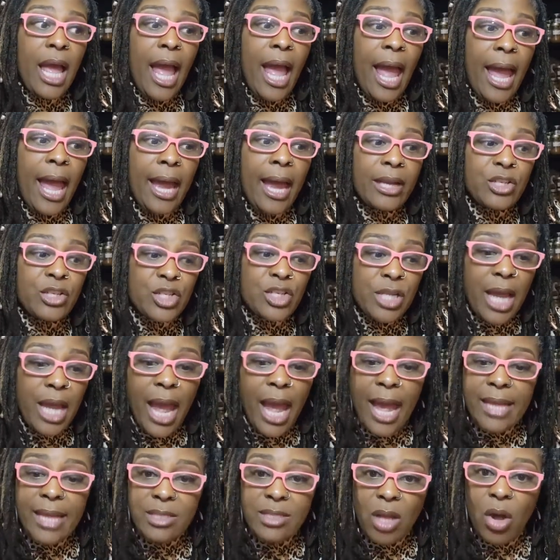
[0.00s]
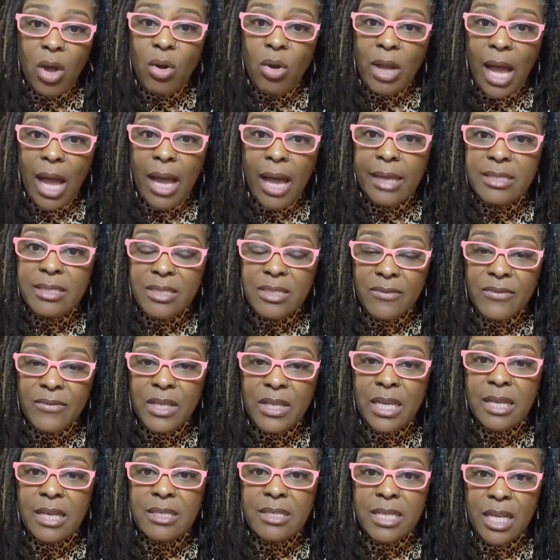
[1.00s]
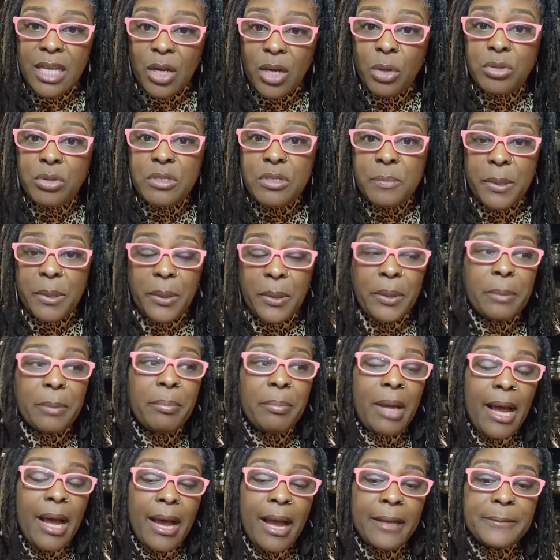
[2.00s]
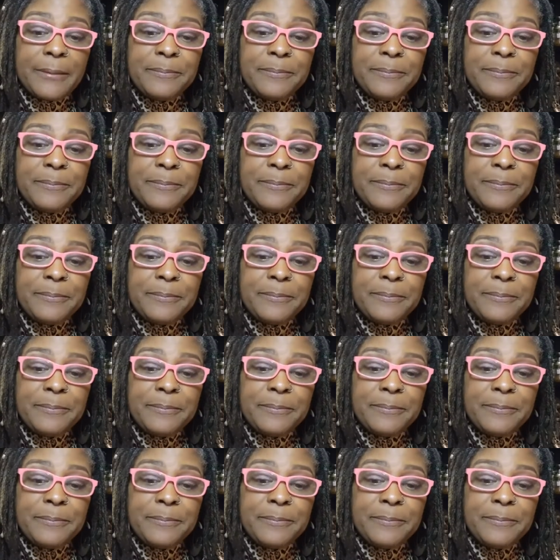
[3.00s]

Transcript: and she has all kinds of things in her spirit pot.